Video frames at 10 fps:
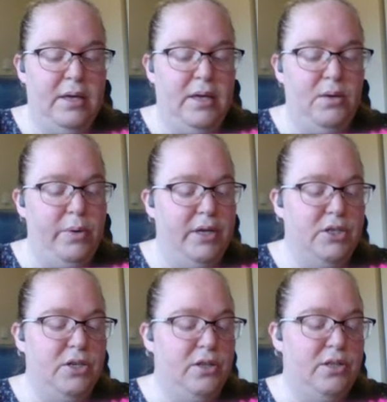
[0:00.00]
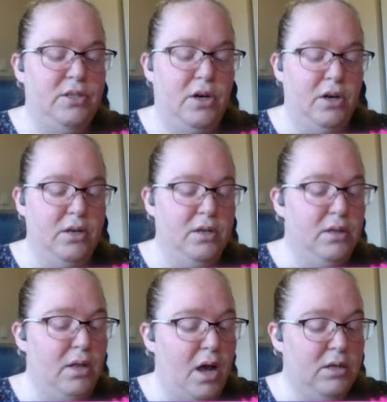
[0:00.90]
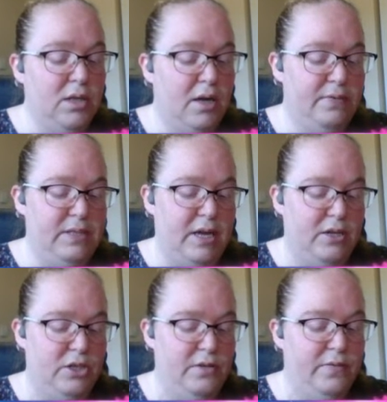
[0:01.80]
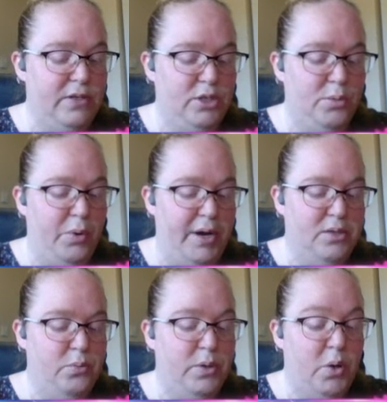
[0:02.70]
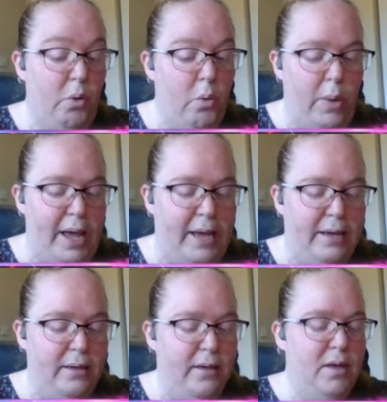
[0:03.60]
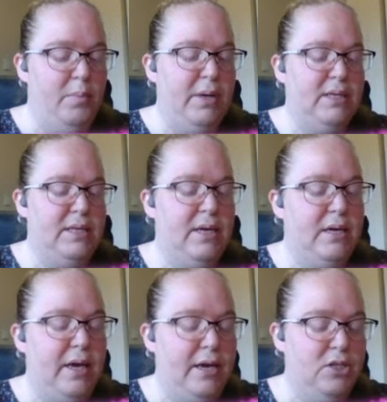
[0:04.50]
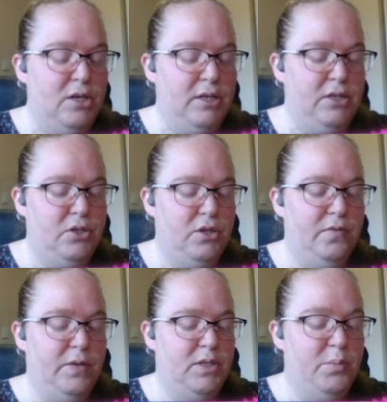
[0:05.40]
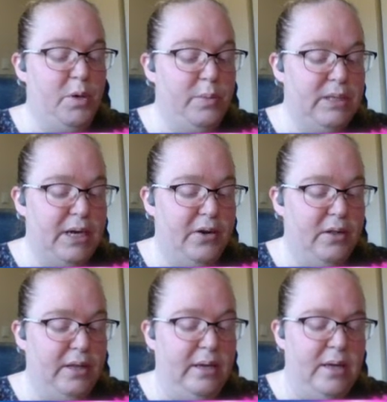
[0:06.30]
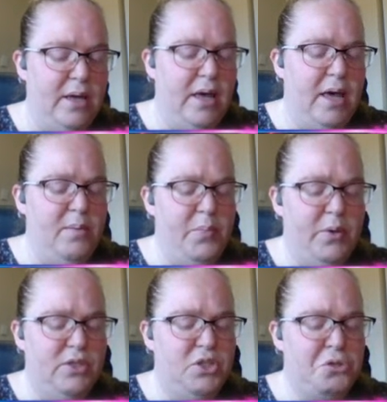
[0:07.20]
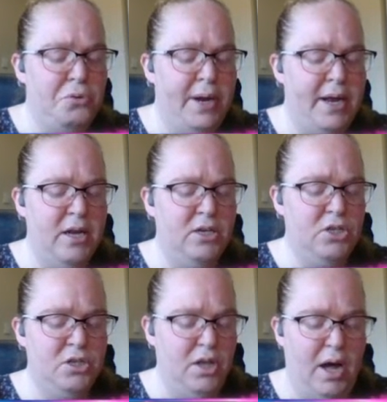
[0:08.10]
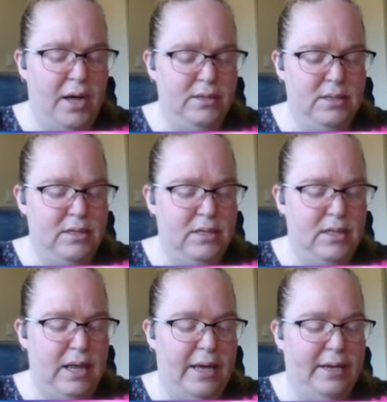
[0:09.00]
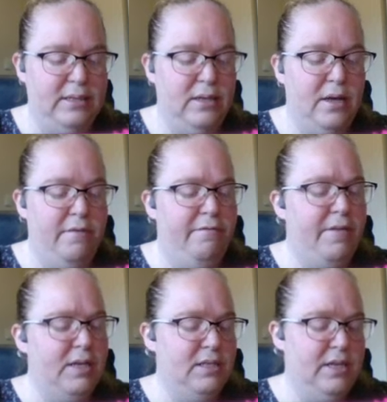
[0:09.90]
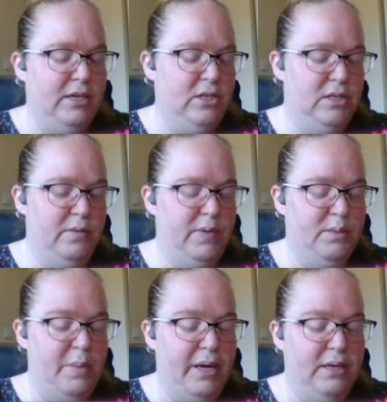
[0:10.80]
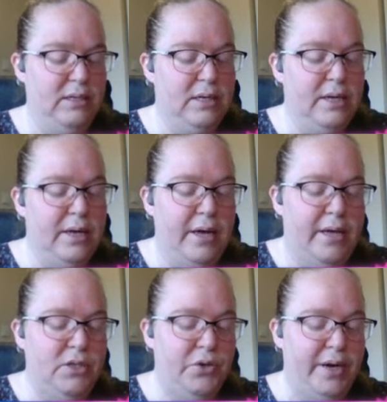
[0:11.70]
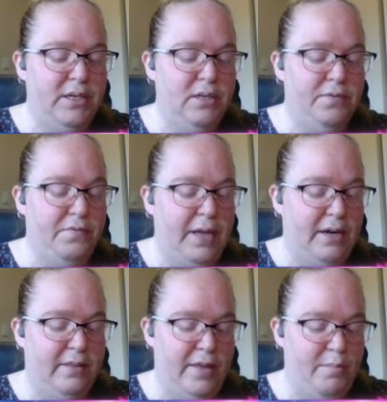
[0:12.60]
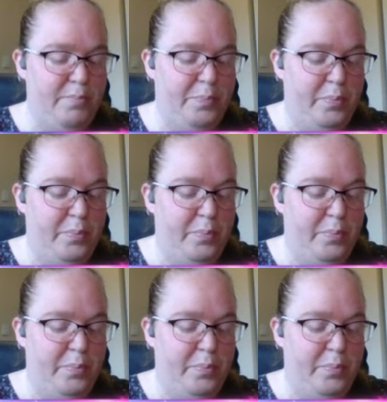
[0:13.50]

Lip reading: He wished the dark, locked-off section of his two brains would go away, because they occasionally surfaced momentarily and put strange thoughts into the light, fun sections of his mind, and tried to deflect them